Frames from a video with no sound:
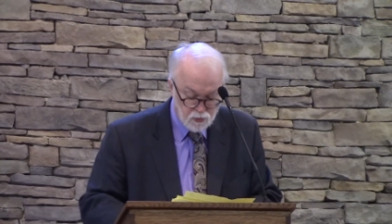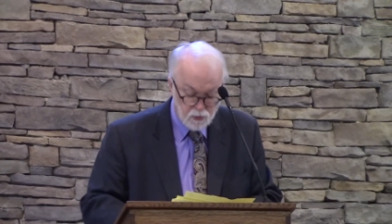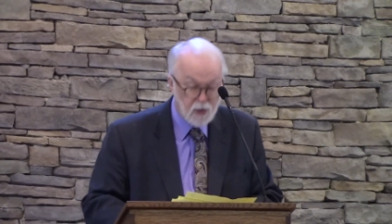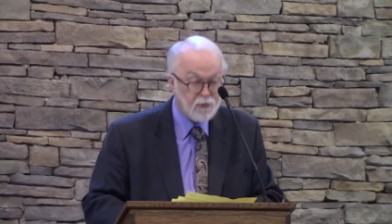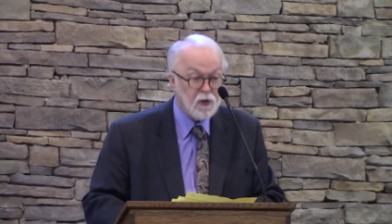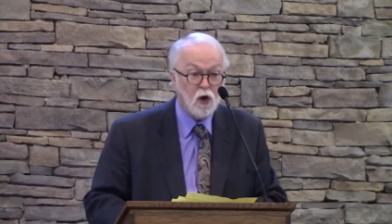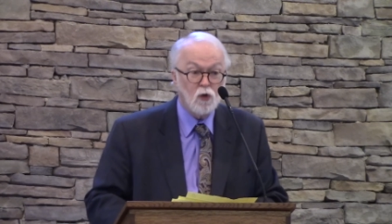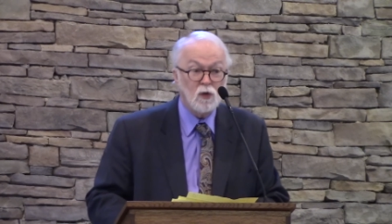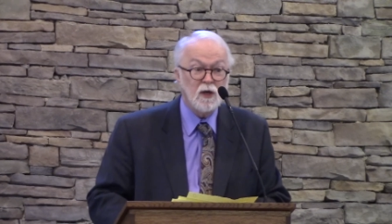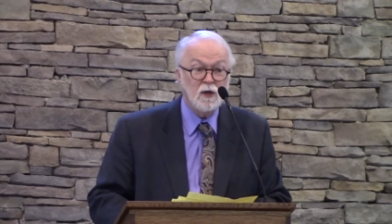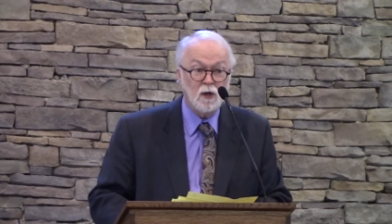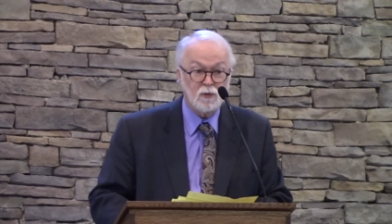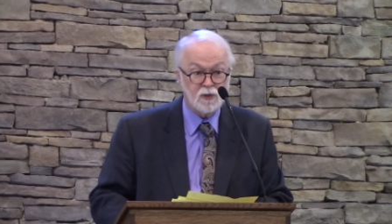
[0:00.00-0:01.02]
They're not the
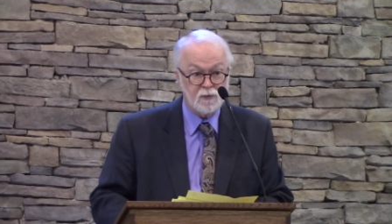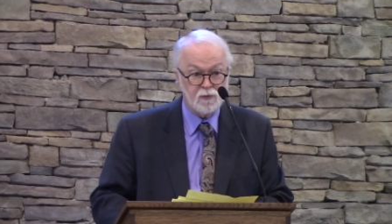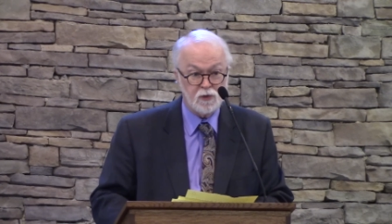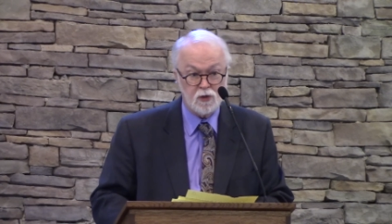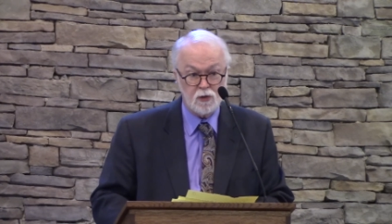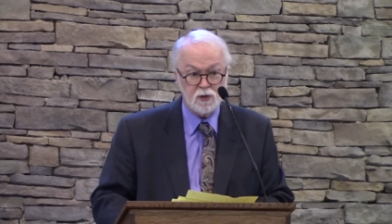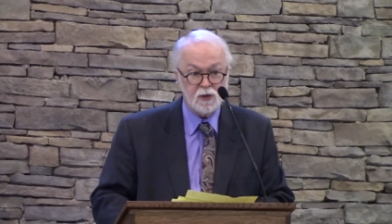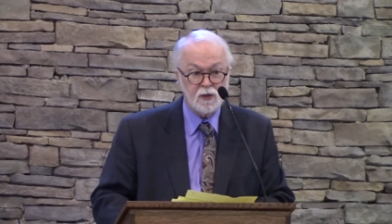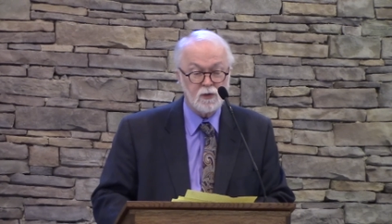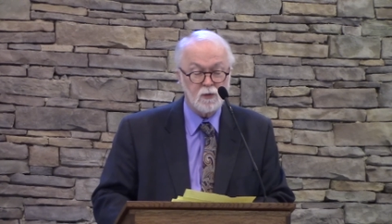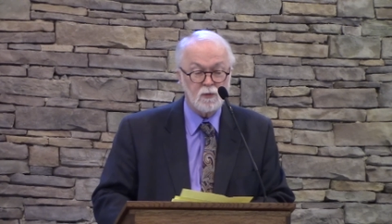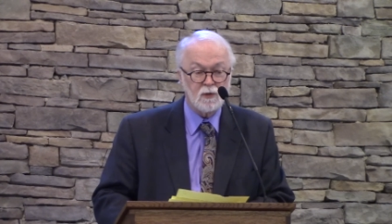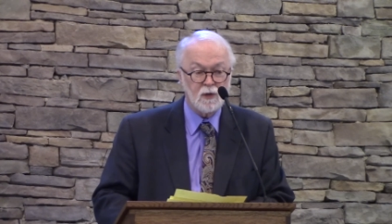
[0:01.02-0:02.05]
only notes of the church.
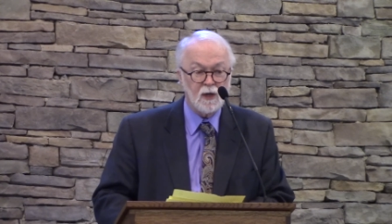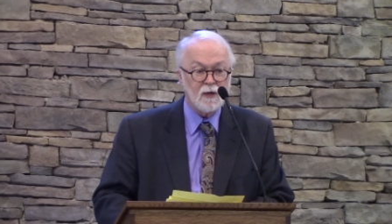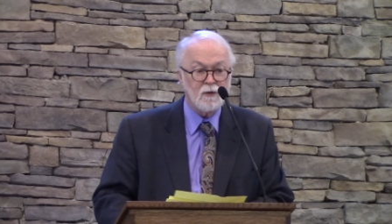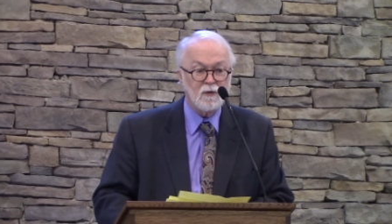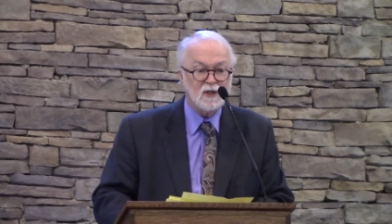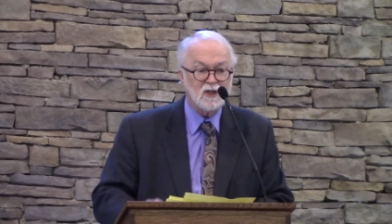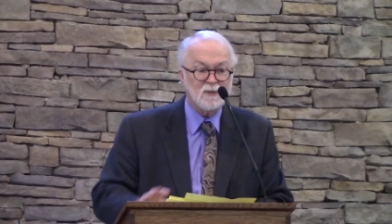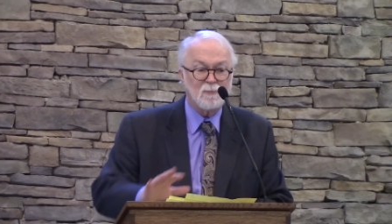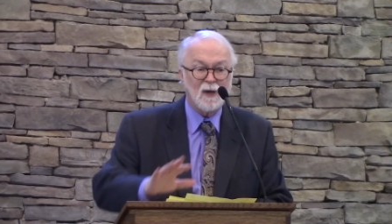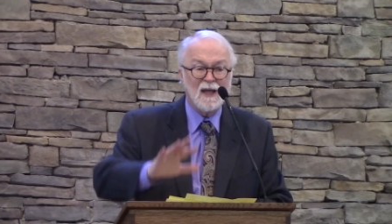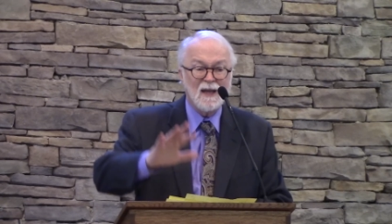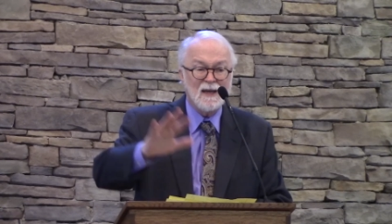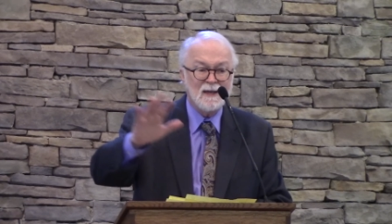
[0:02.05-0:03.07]
Luther will later
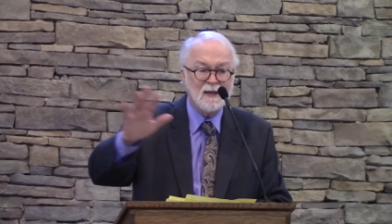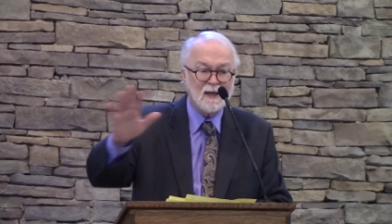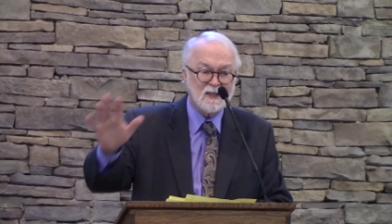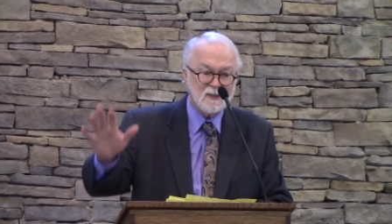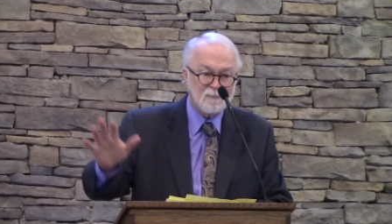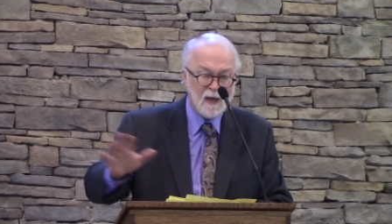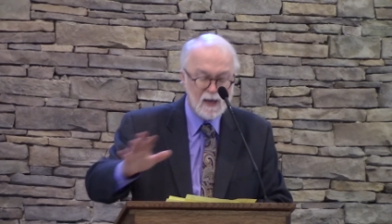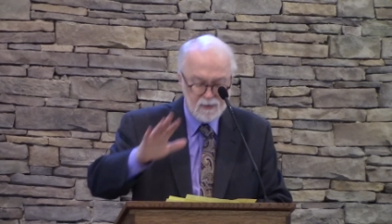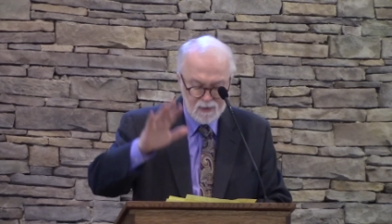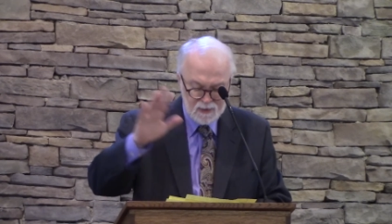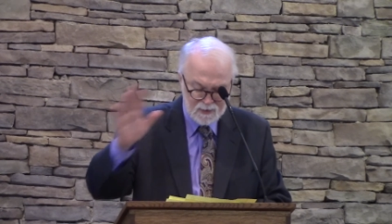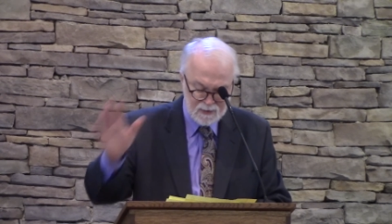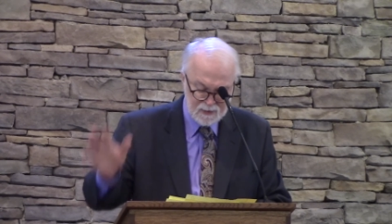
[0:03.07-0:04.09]
explain, expand
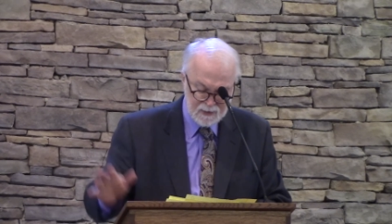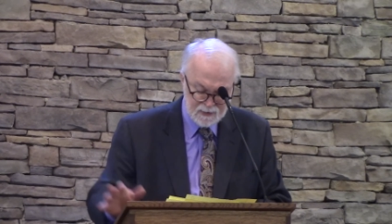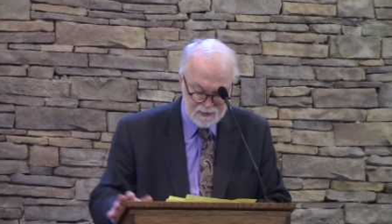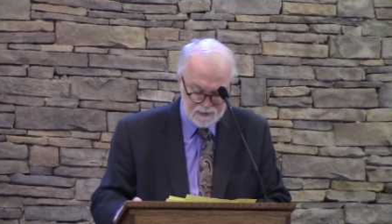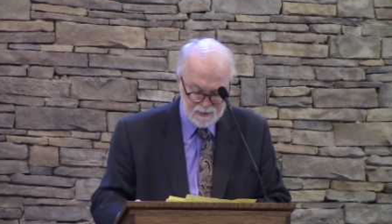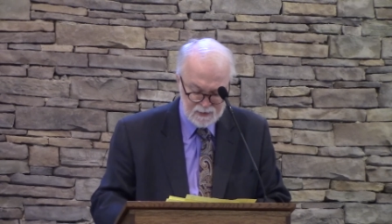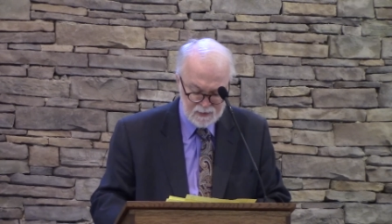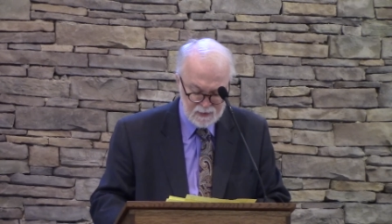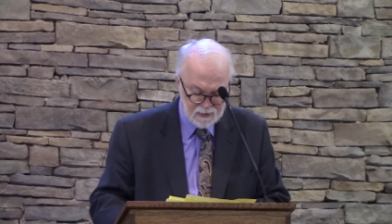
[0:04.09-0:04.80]
this list